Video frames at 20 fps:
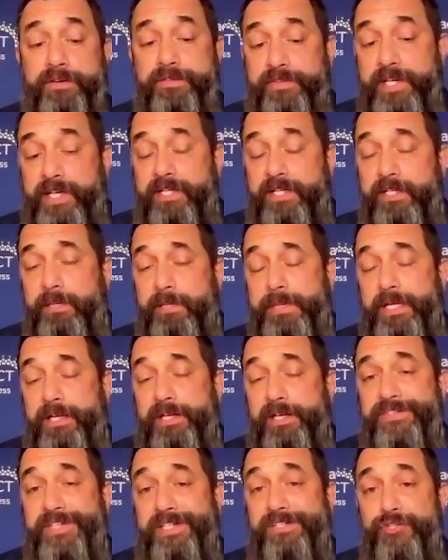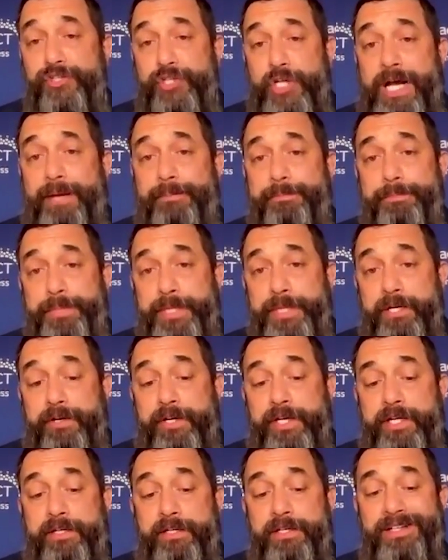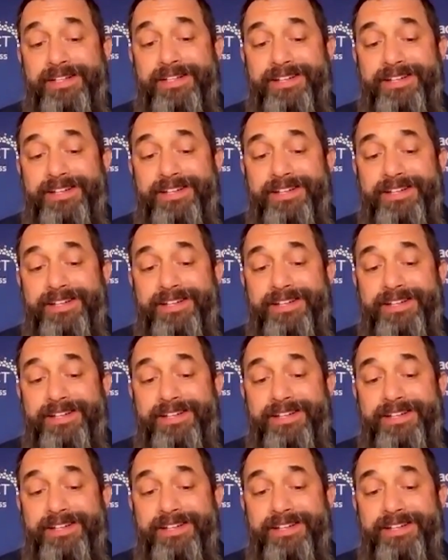they can email us at shop period